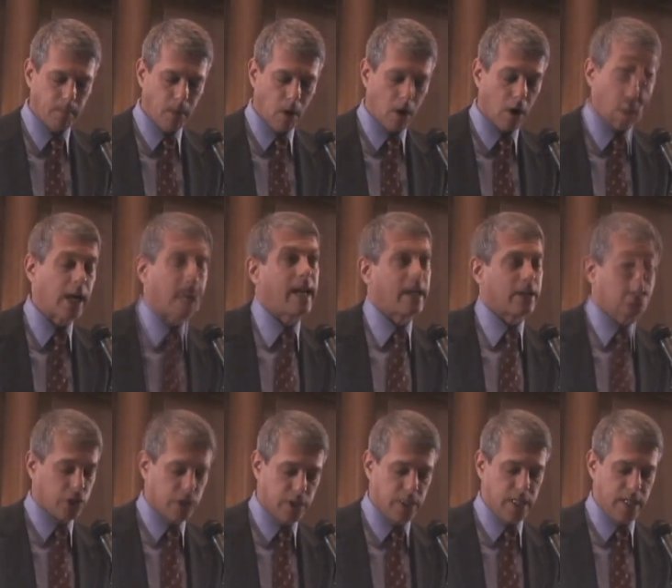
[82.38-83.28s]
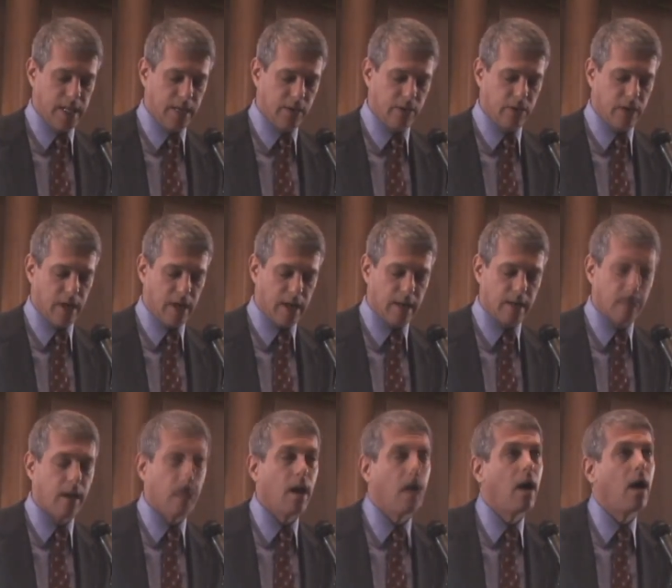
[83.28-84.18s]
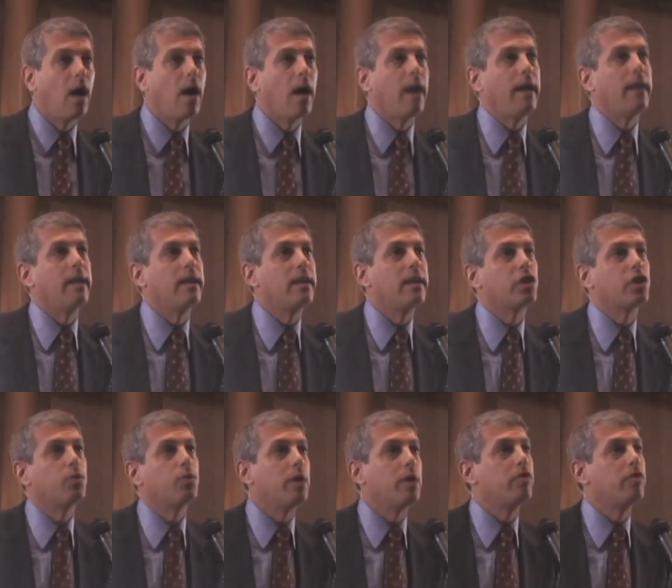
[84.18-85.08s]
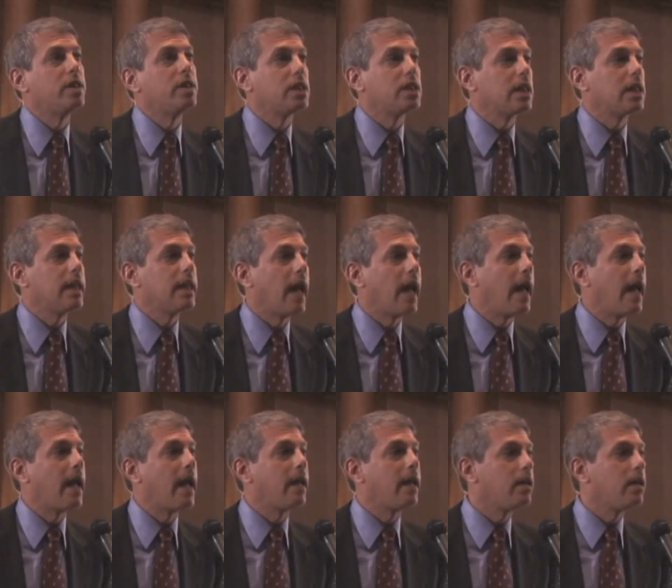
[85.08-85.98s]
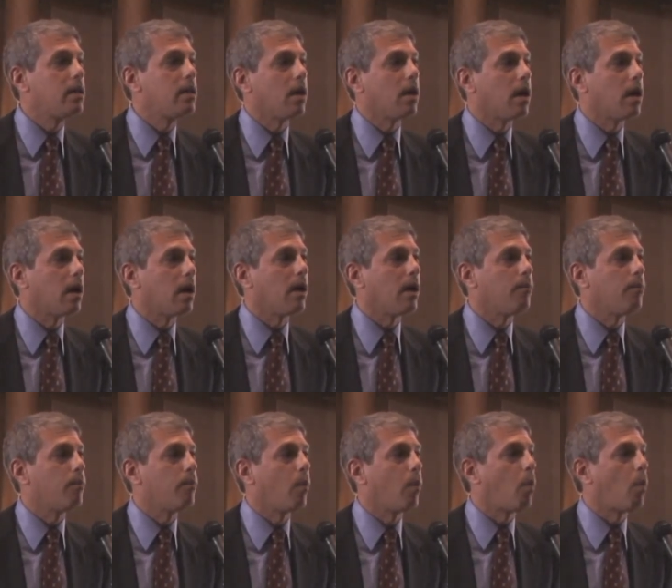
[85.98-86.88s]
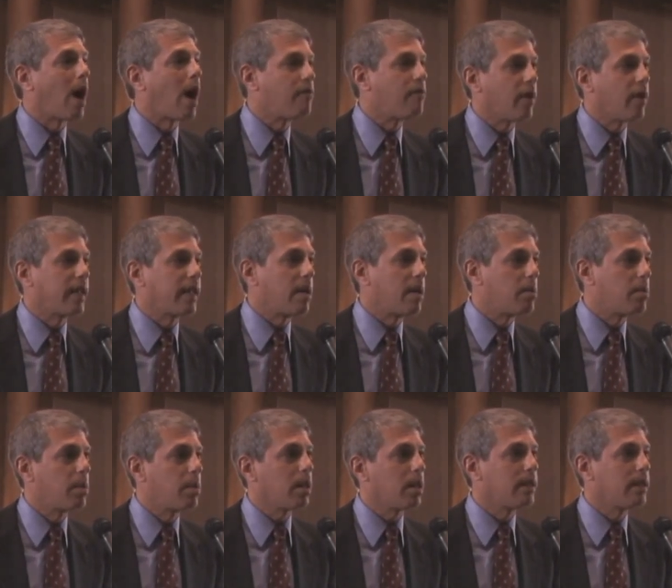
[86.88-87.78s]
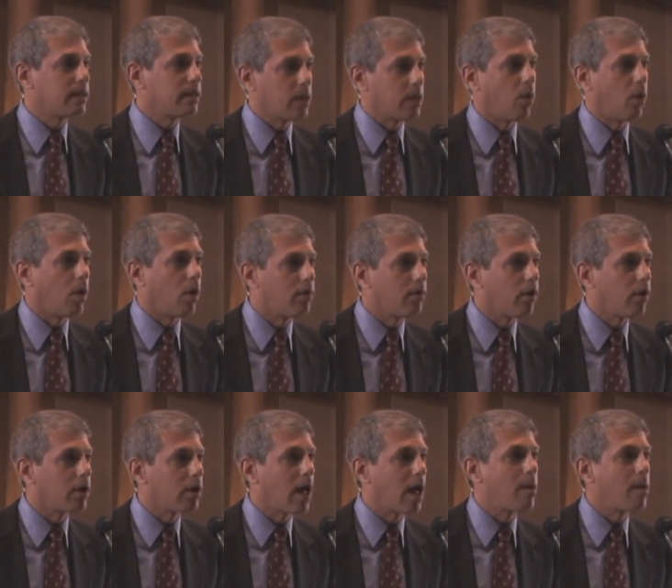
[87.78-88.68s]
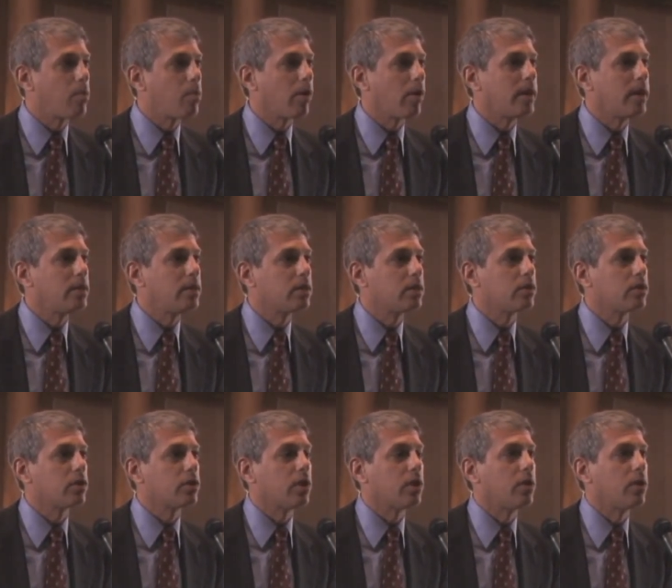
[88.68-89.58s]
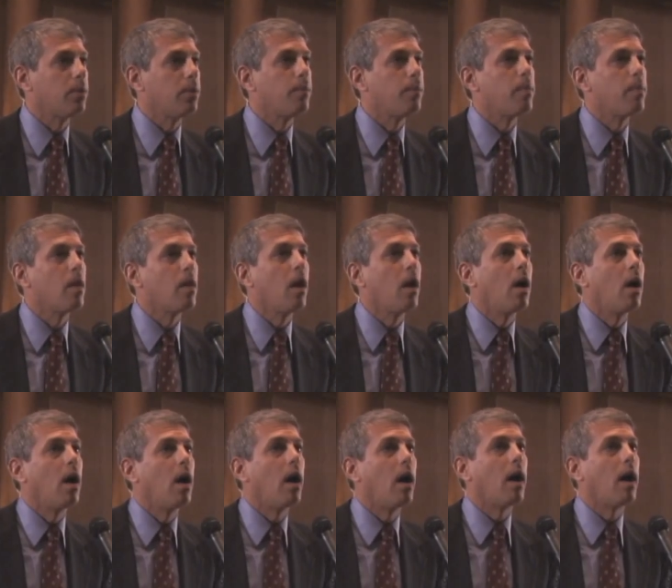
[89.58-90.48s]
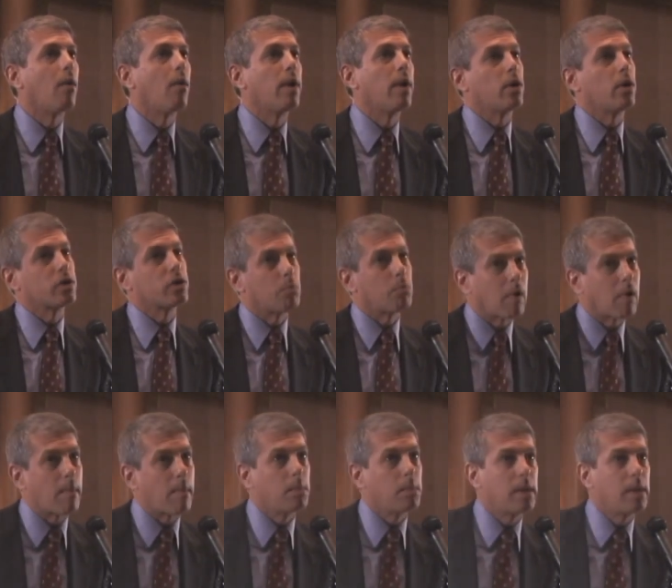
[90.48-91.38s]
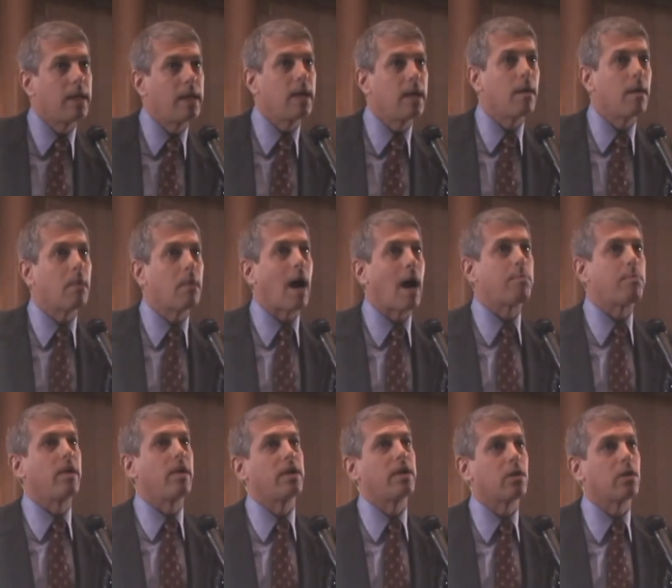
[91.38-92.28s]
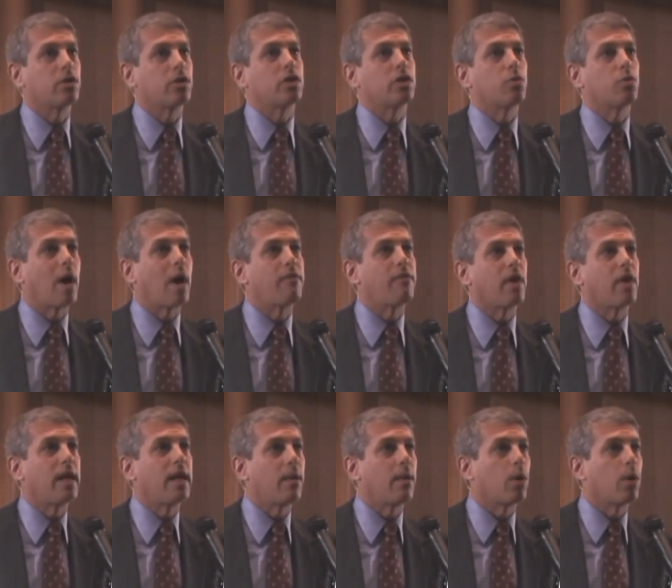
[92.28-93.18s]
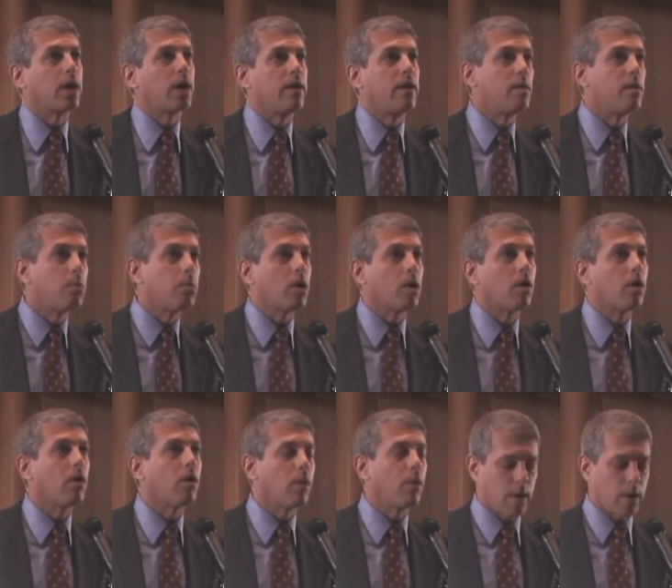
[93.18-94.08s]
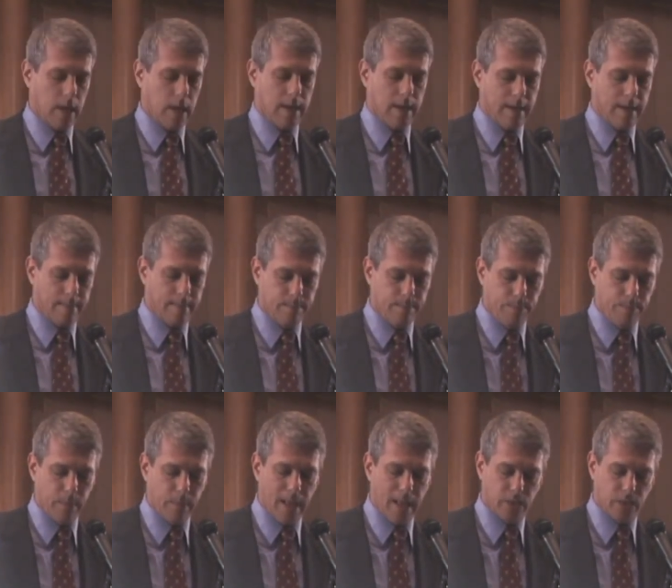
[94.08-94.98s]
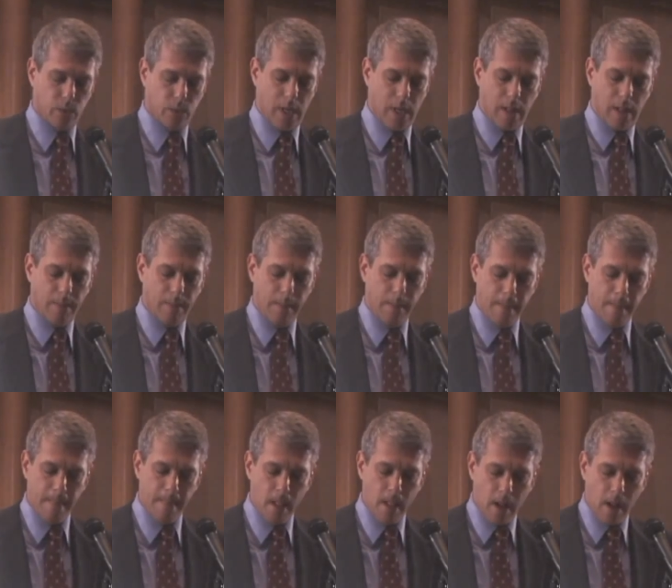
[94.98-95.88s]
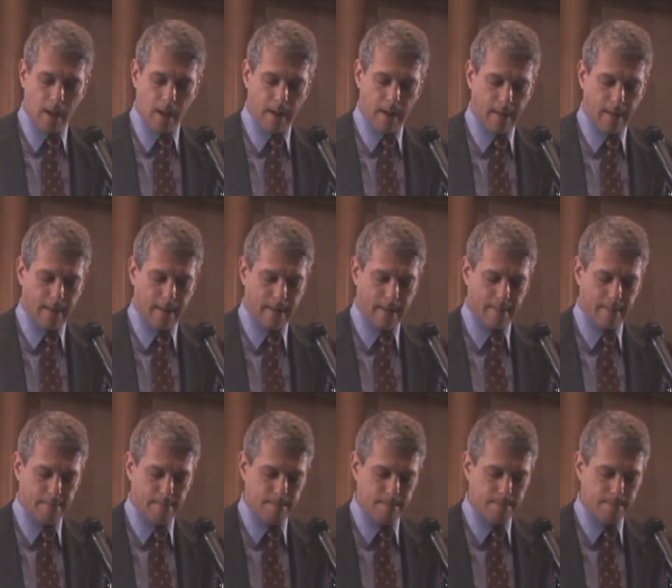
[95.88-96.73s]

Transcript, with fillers: our connection to the internet. Uh, in addition, we recently added uh, Wi-Fi capabilities at all of our libraries, so uh, we also probably operate the largest Wi-Fi network in the borough uh, as well. Uh,